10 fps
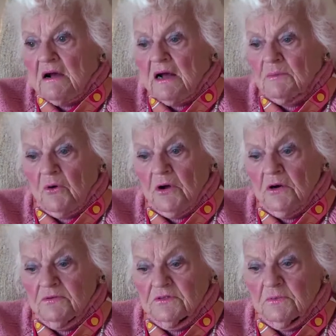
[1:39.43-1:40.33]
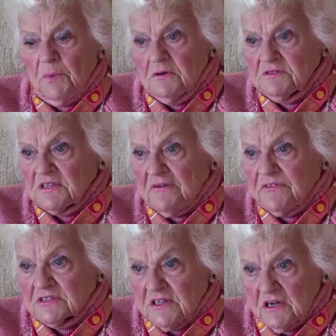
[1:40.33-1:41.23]
I'm going over to the post
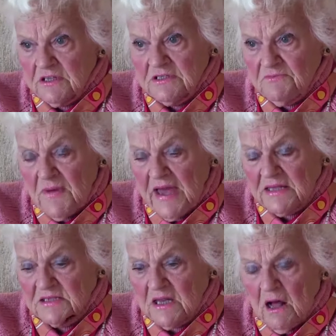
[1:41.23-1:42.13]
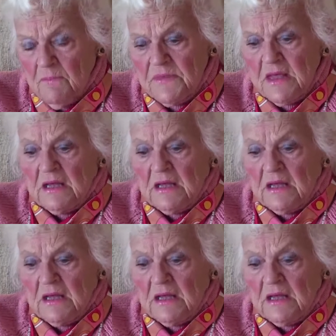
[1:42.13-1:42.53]
office, Clark. You see, my hat's come.